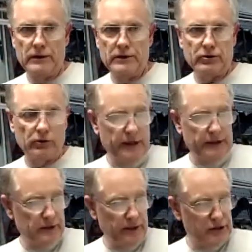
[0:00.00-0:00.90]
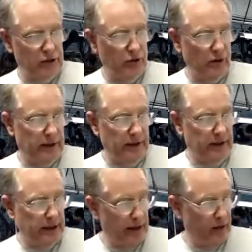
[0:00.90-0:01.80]
So that's a, that's a good
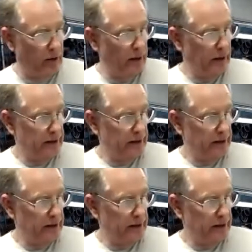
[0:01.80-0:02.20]
indicator